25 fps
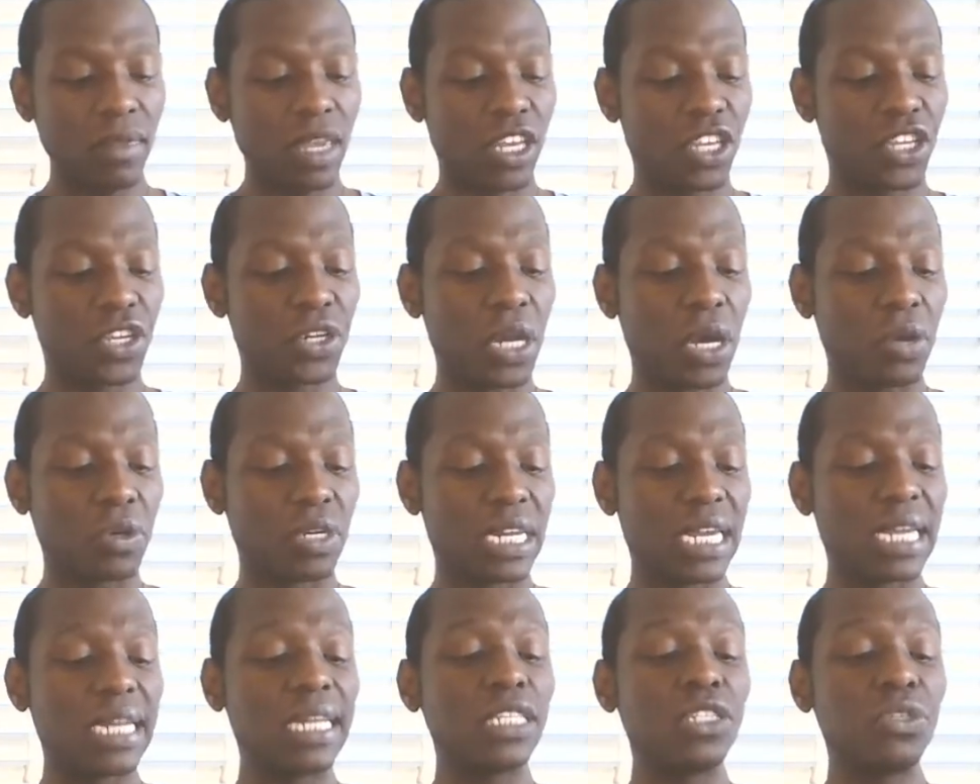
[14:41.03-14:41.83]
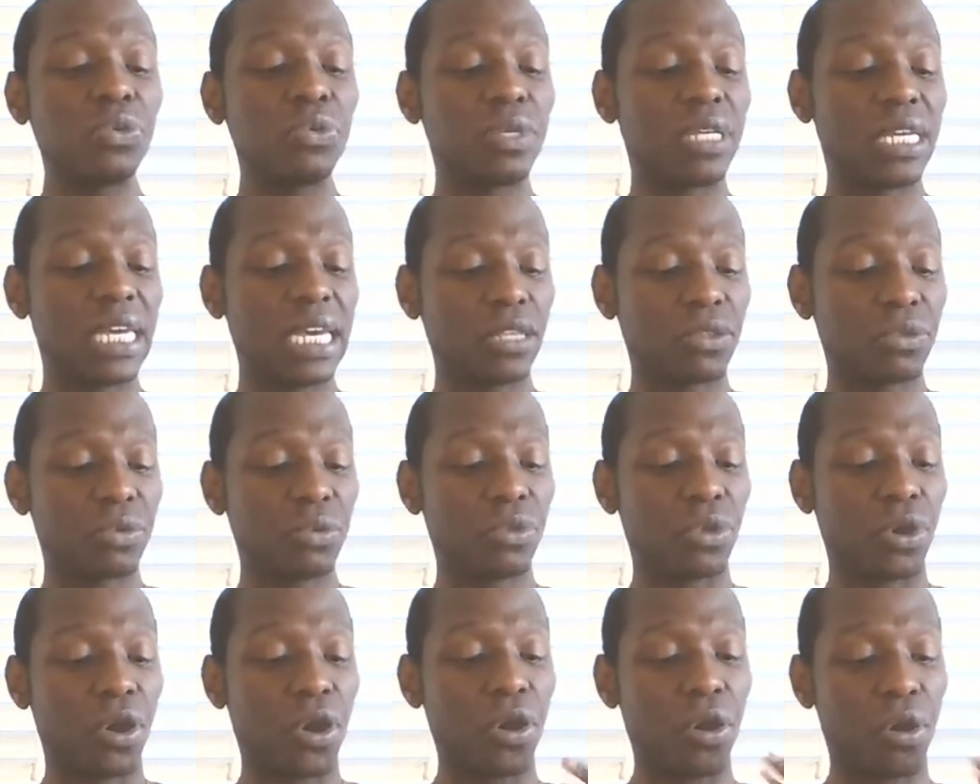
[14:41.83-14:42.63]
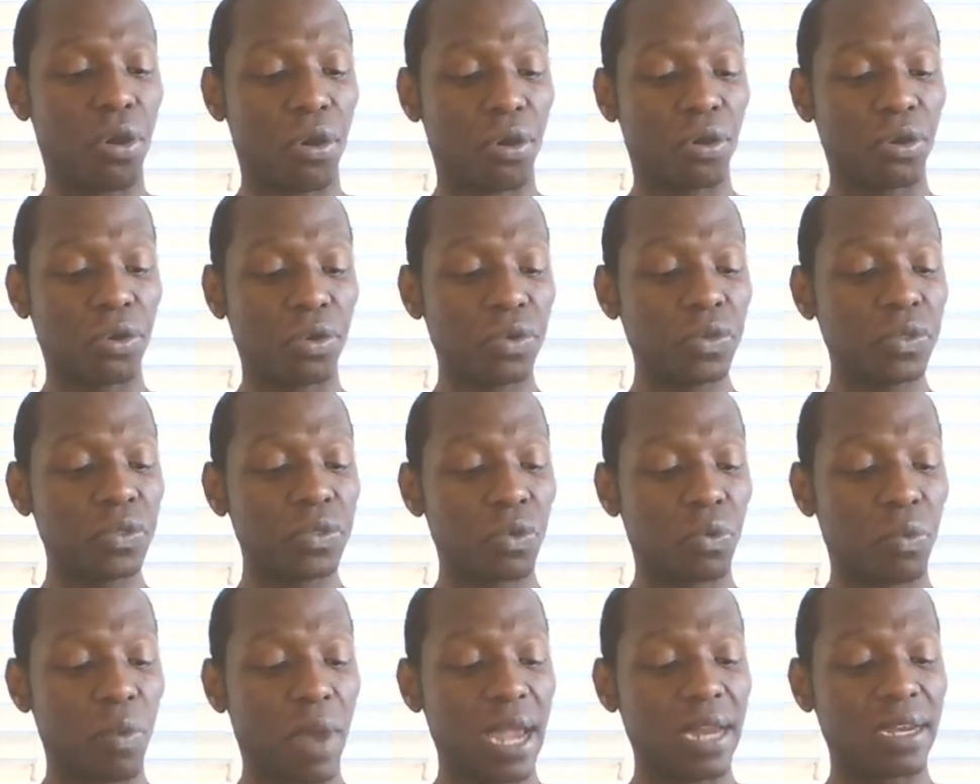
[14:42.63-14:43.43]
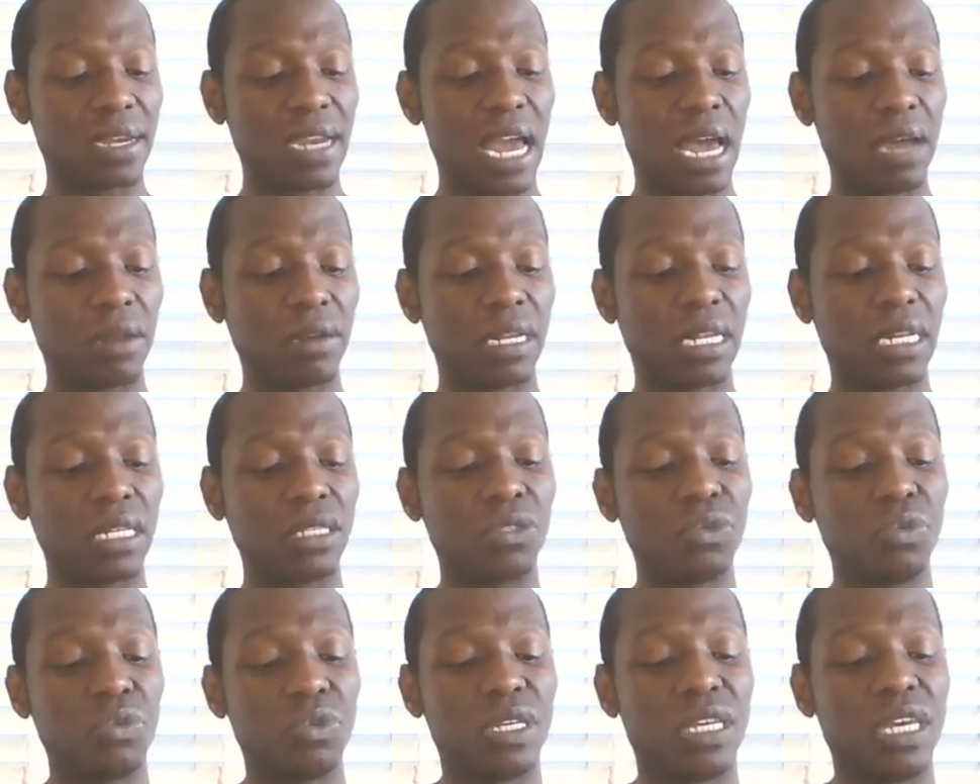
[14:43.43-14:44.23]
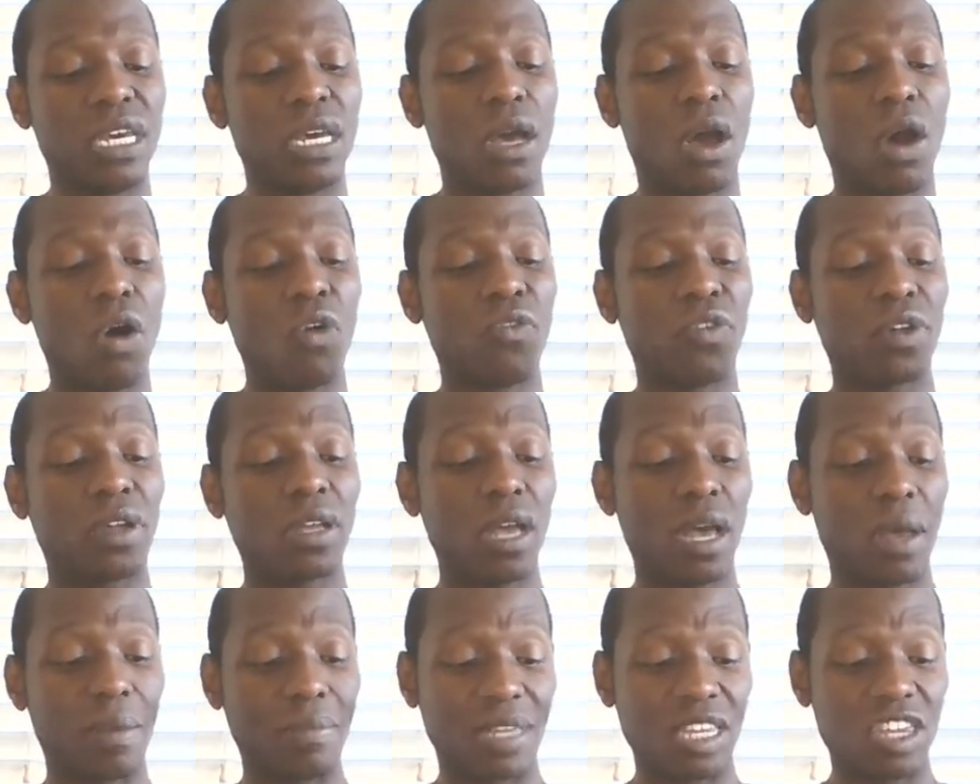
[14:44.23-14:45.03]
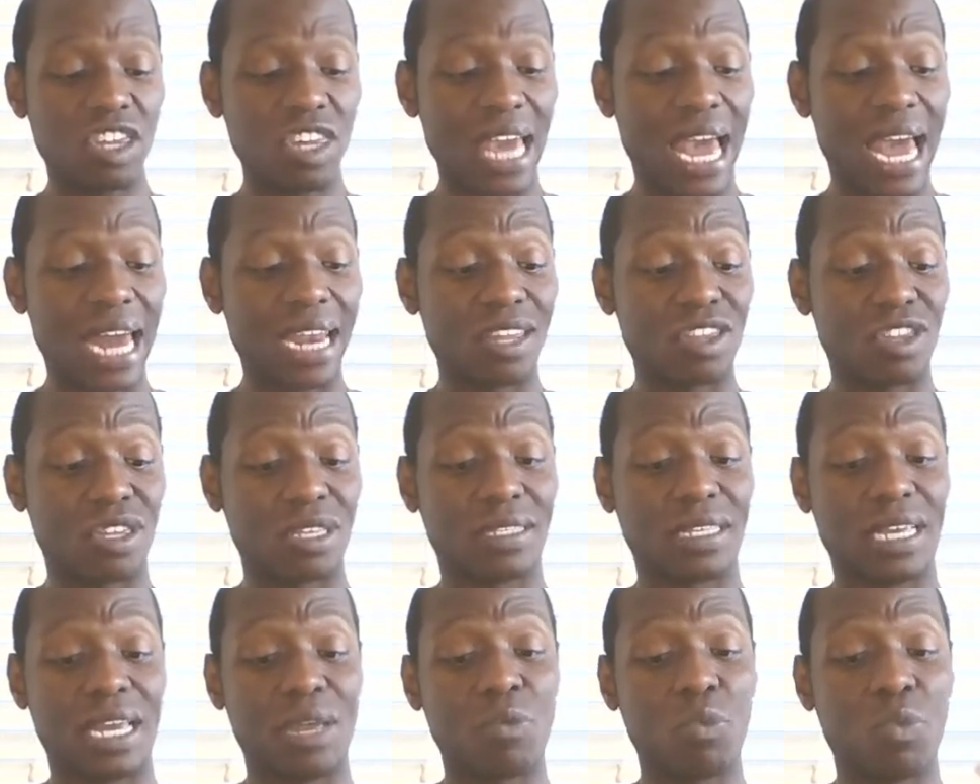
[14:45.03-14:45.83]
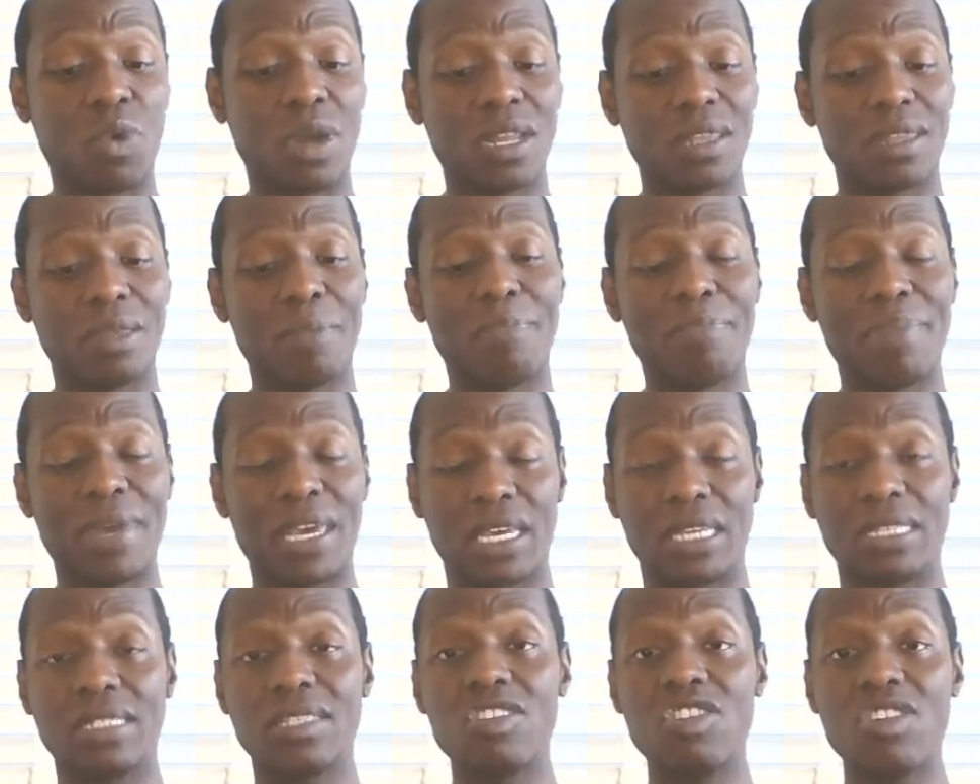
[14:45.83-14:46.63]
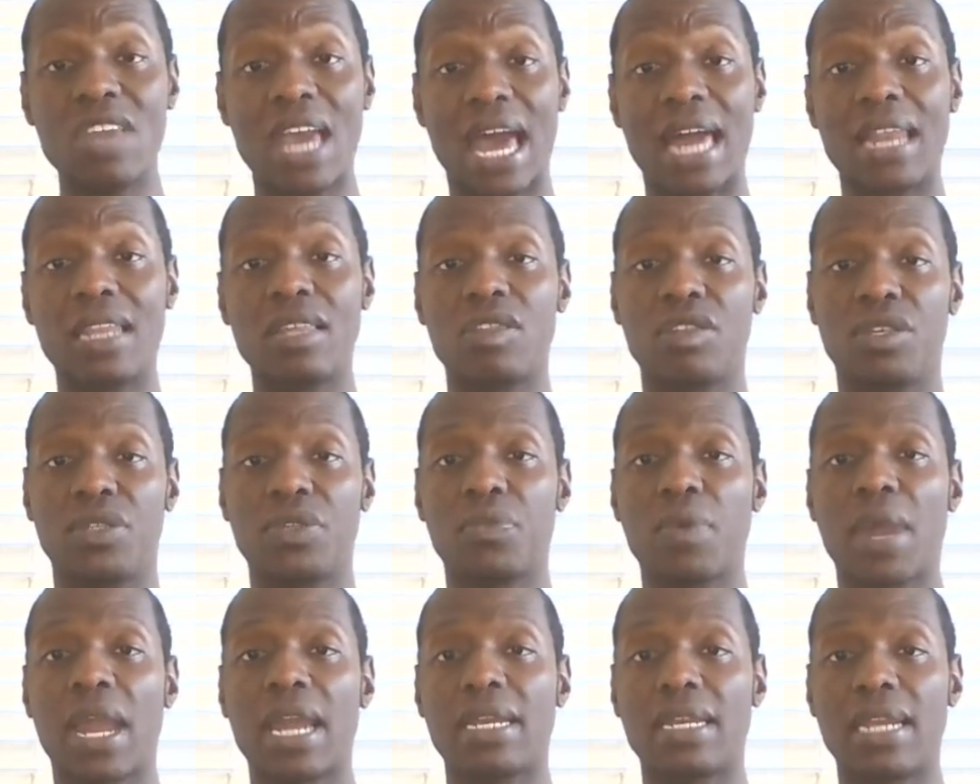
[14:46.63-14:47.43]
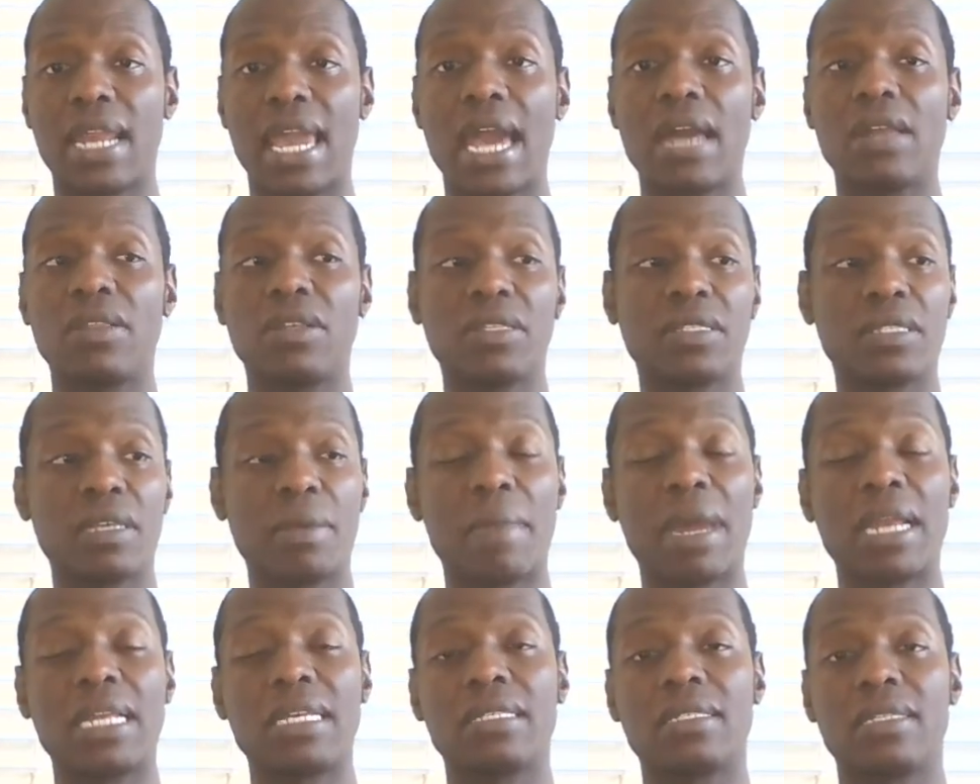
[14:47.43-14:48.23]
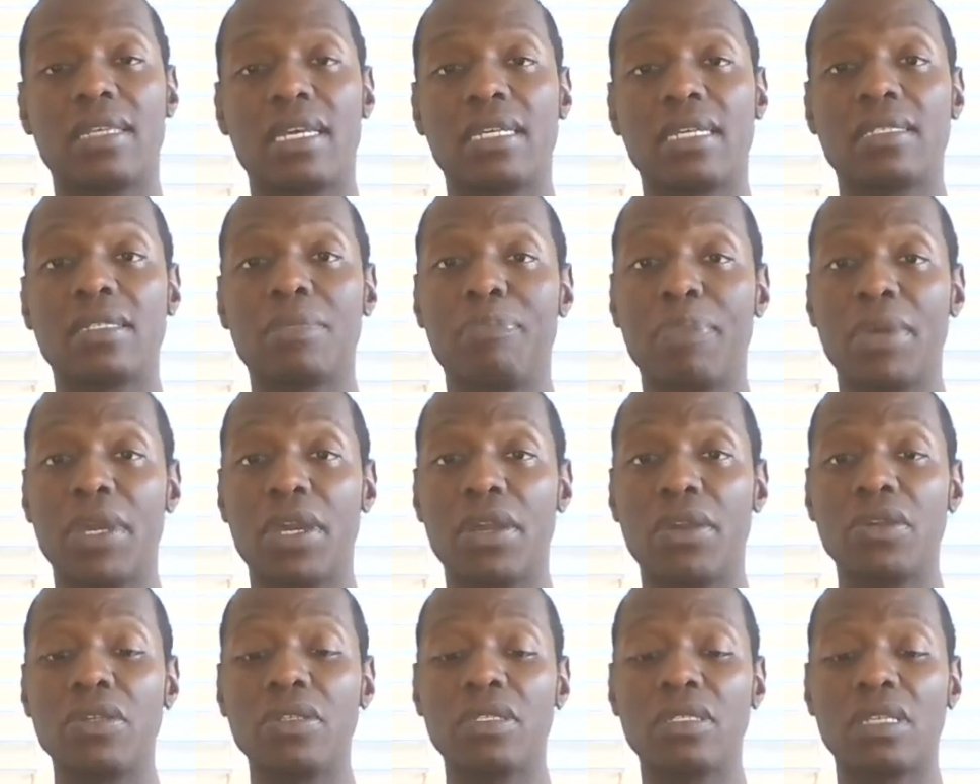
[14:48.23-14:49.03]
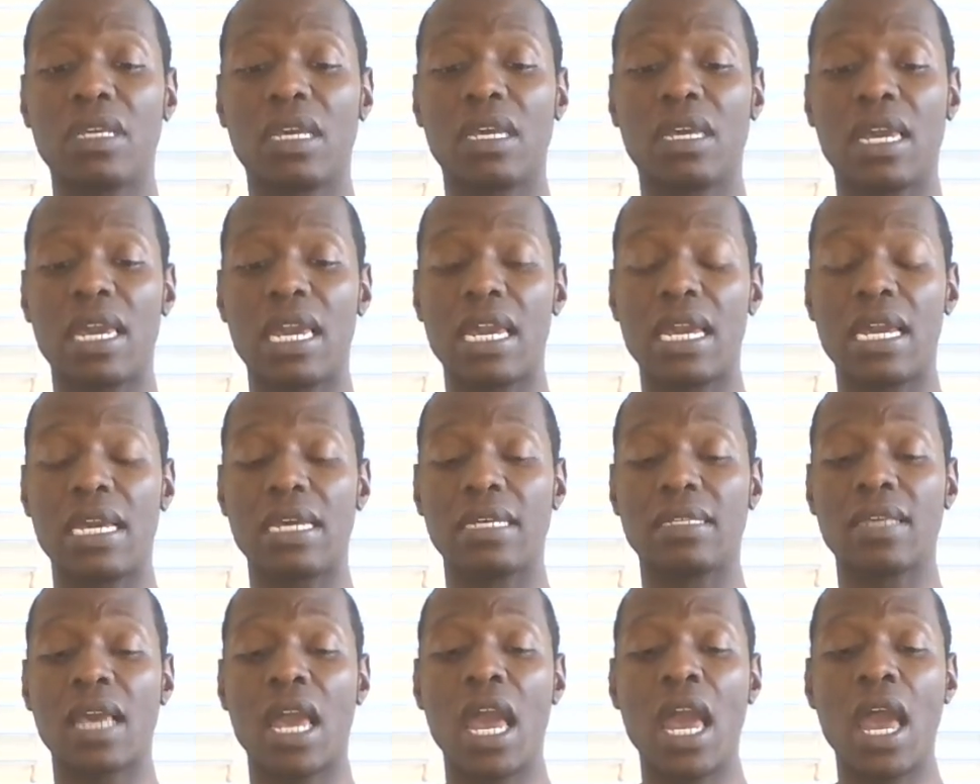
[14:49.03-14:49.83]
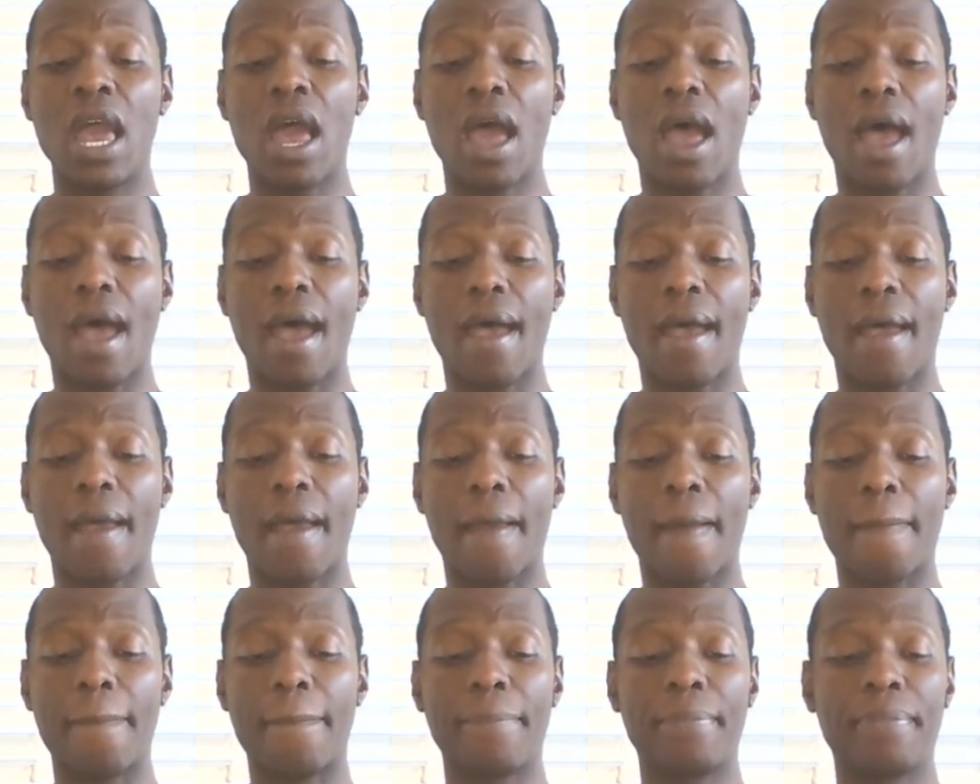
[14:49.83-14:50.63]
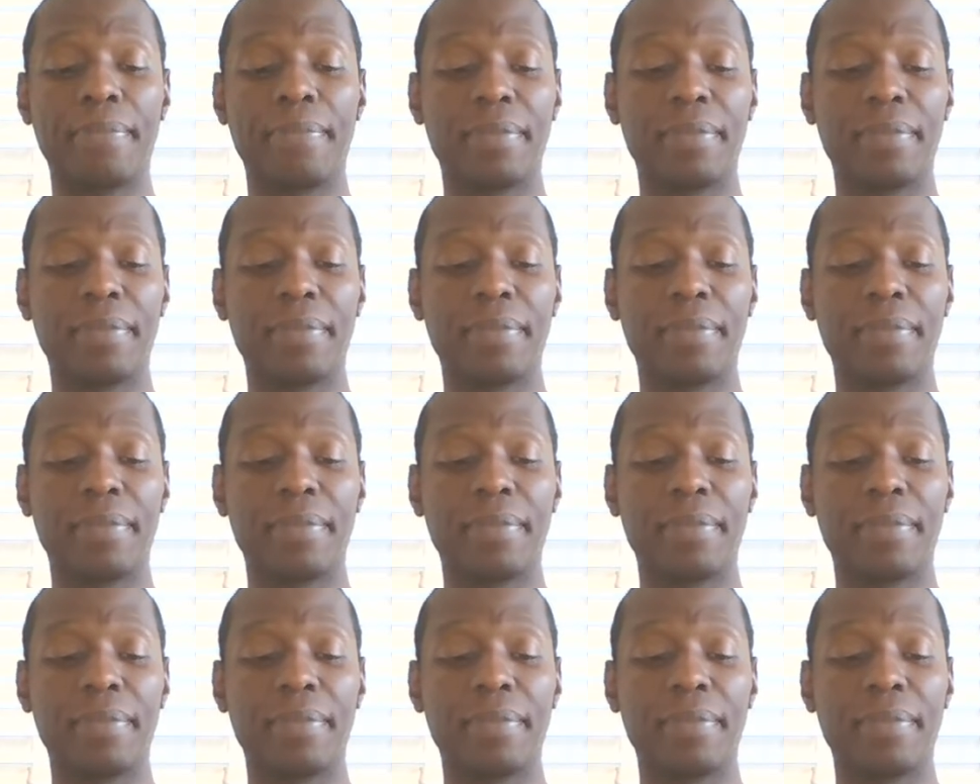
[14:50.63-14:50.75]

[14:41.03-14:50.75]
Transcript: You know, needing to get through the hurdles right now, needing to overcome the challenges. And one of the biggest challenges right now that somebody's experiencing is, I